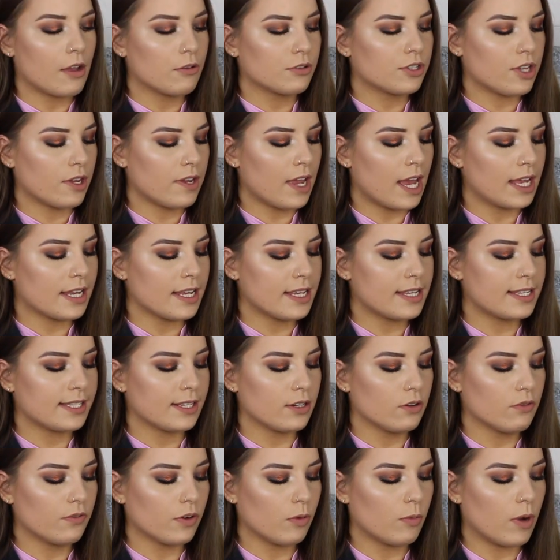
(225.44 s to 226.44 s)
They also had a
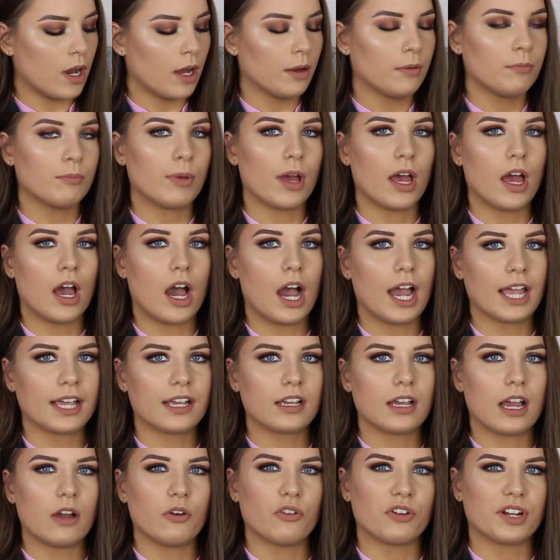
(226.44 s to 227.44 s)
silver one, but
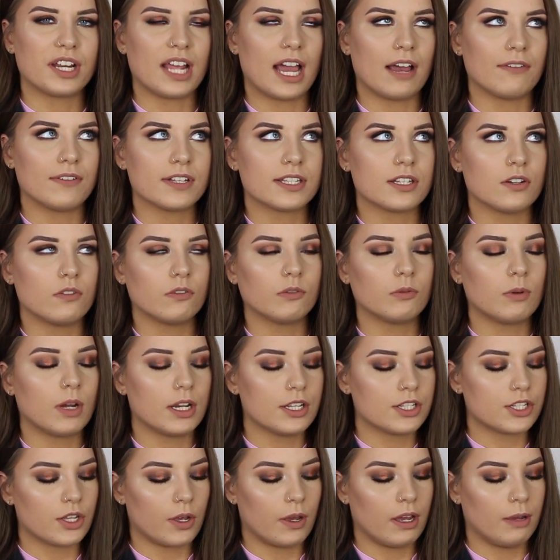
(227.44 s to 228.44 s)
I already have a silver
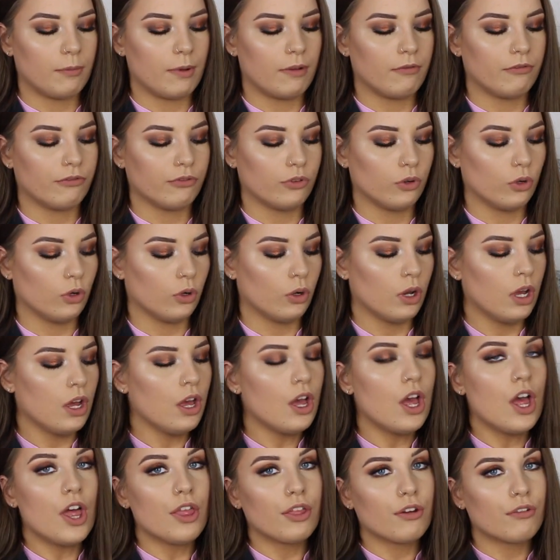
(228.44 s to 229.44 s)
one, so I went for
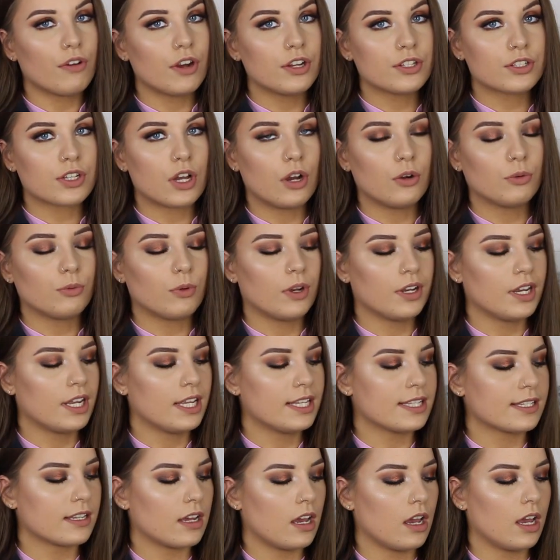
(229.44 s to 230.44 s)
the rose gold one
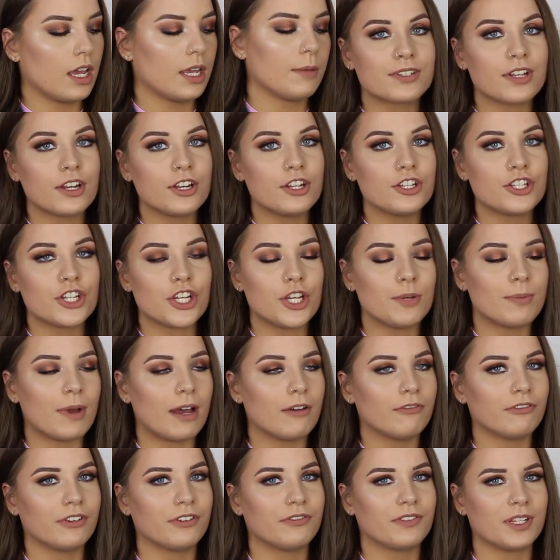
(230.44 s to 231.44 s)
this time. It's only two
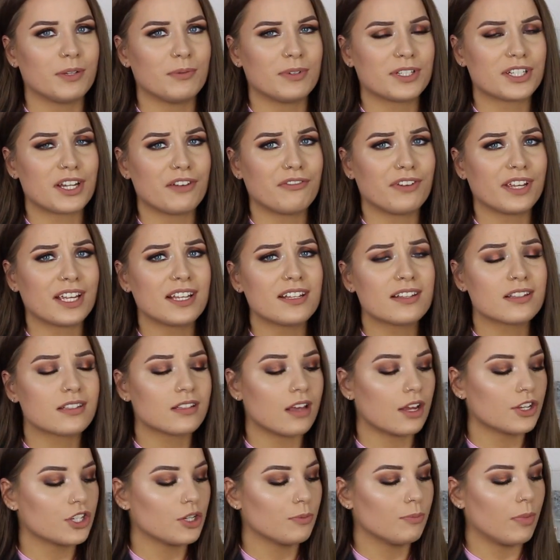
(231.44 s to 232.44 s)
pounds fifty, which I think is
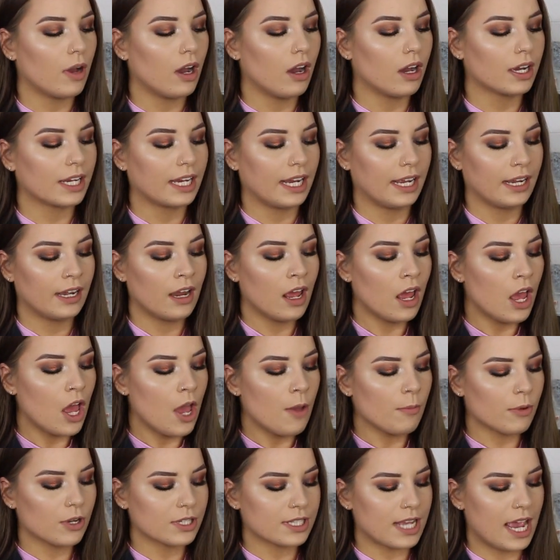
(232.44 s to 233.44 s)
such a bargain
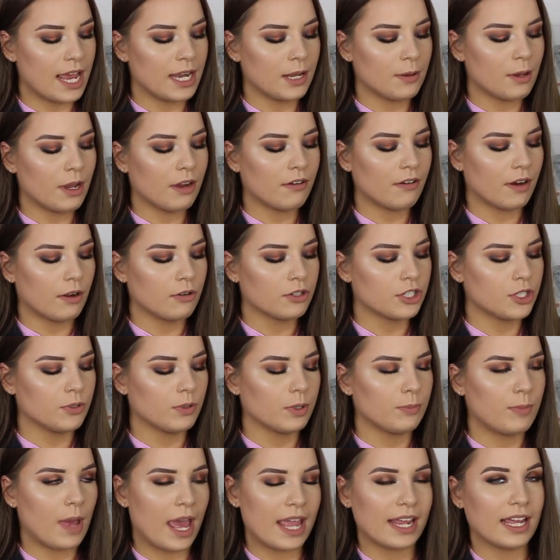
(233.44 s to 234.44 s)
because anywhere else
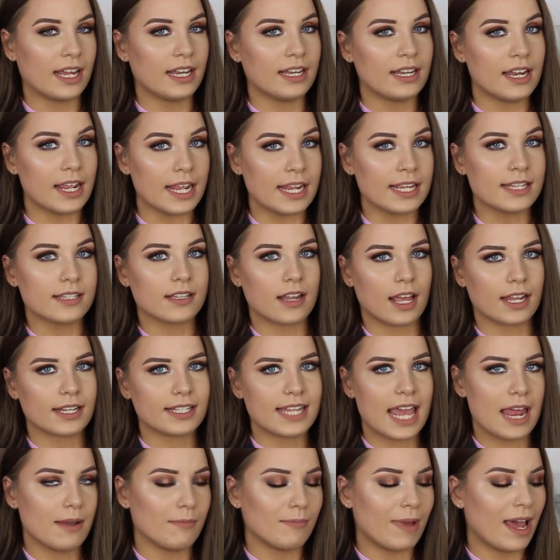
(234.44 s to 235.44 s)
you would pay at least like
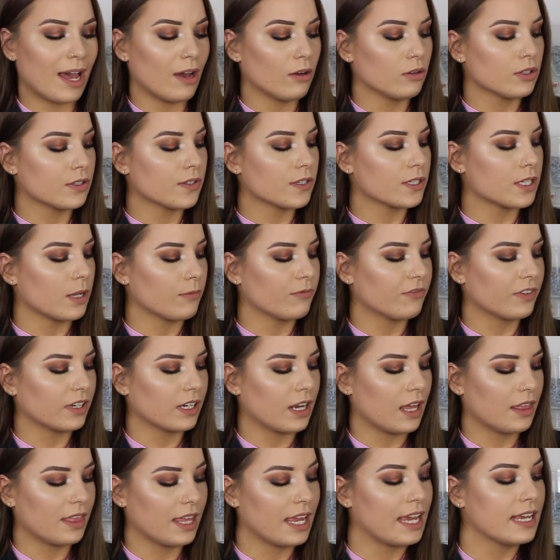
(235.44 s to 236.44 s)
ten pounds for
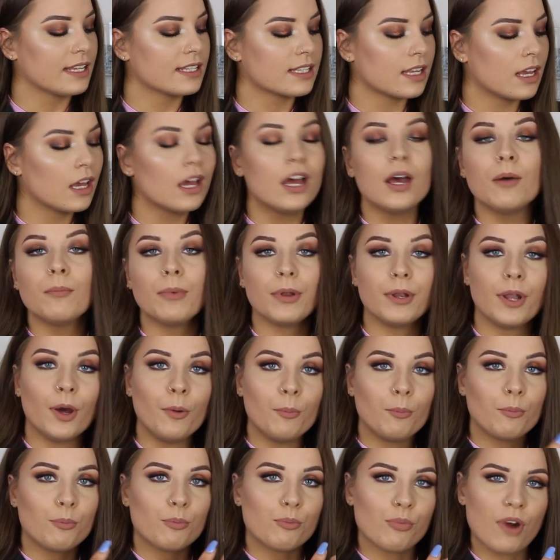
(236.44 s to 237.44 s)
something like this, but
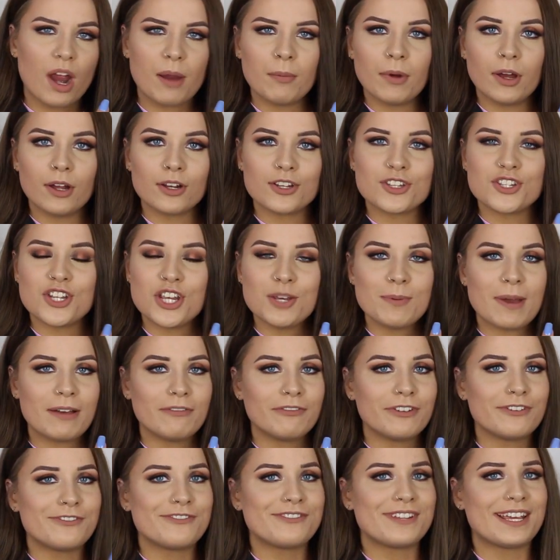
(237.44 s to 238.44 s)
not Primark. Two
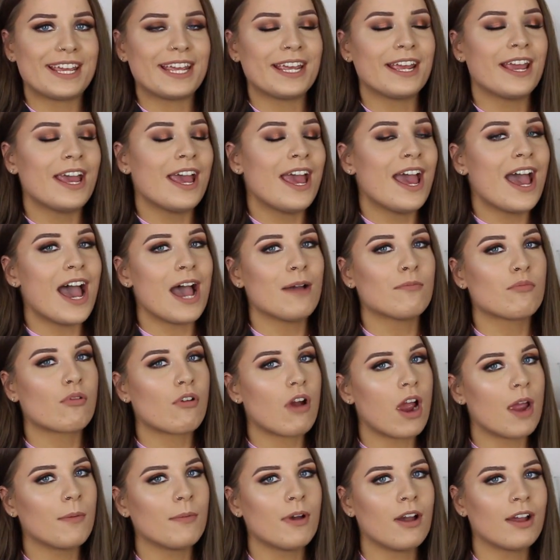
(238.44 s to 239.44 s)
pounds fifty. And
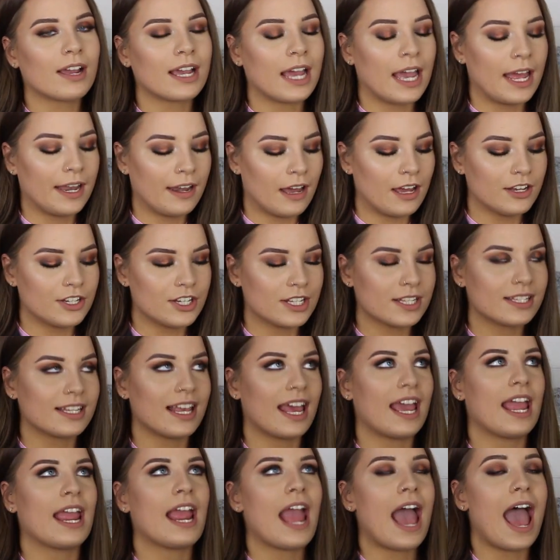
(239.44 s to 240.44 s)
Primark, can I just
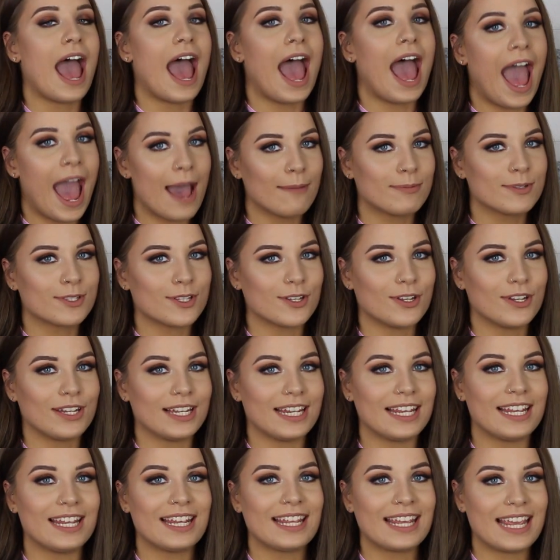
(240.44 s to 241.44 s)
say,
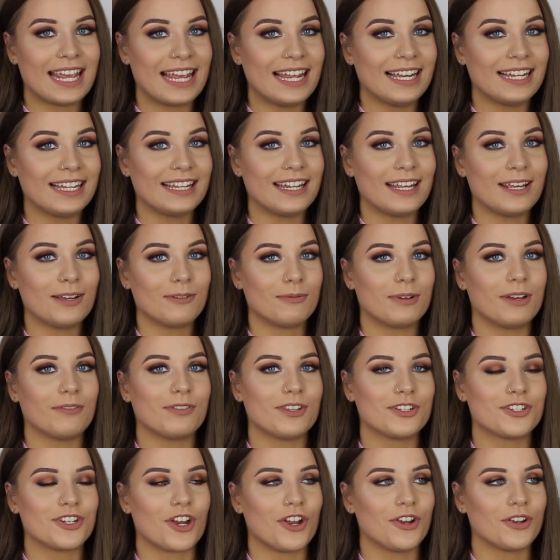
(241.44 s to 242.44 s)
absolutely killing it
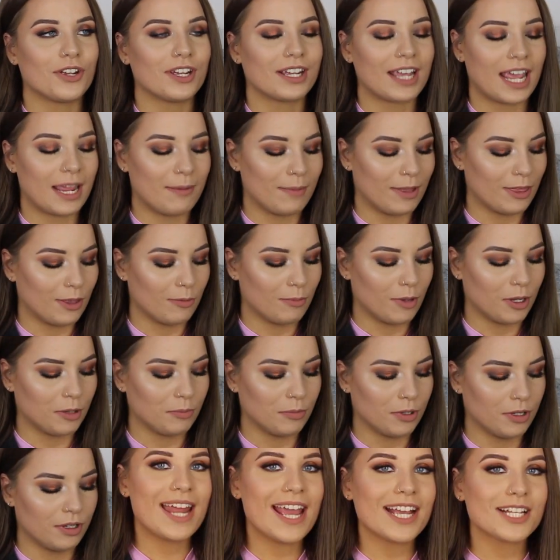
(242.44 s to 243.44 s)
with the choker game at the
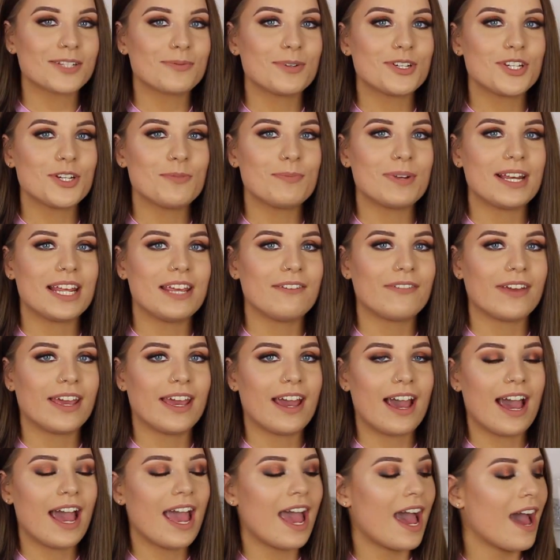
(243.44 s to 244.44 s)
moment. Next, would you believe
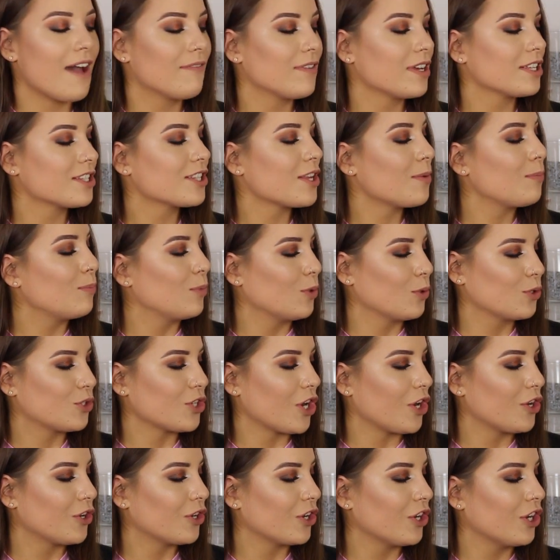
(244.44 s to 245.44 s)
it, I have some more
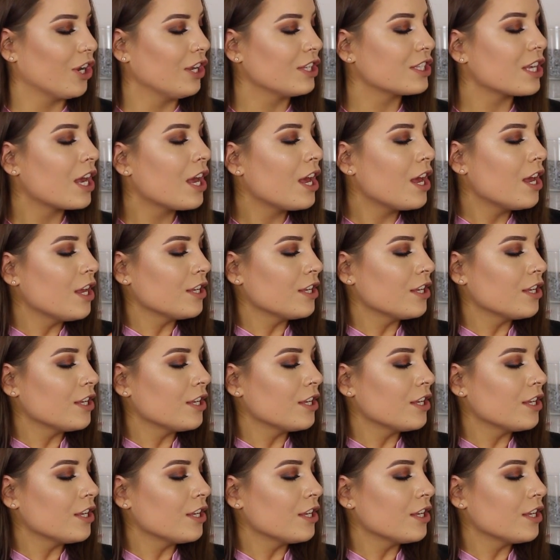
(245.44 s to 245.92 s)
chokers.